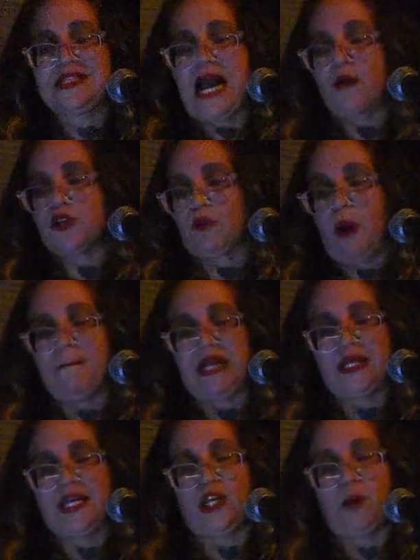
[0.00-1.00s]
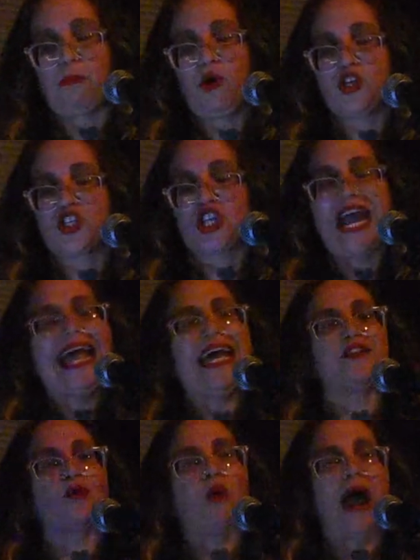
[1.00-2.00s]
doubt your ability to push in
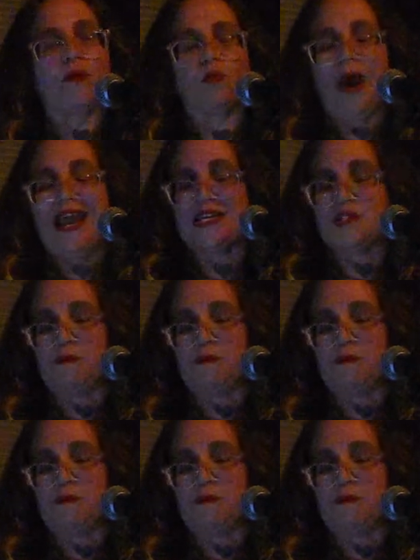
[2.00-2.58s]
the right ways,